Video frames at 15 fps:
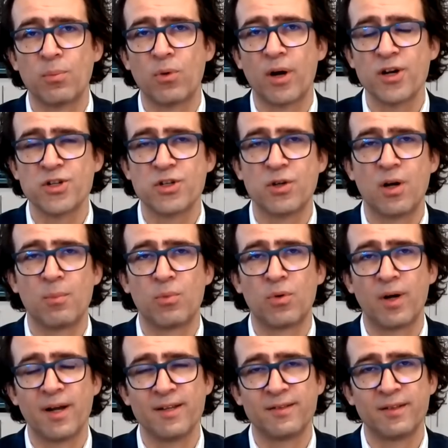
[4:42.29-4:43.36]
pressure on
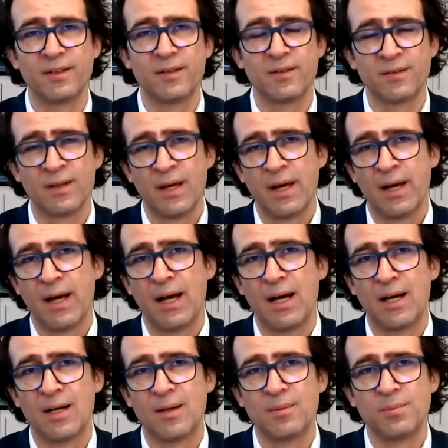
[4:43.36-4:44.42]
prices.
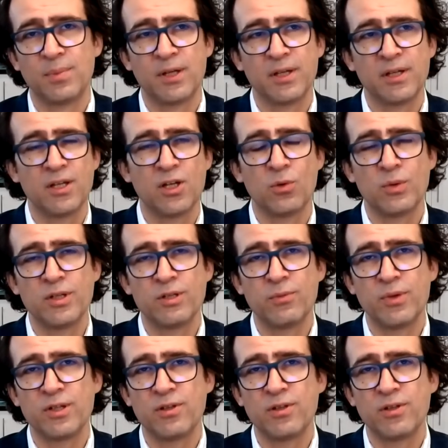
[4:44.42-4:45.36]
Uh, but you know, we, we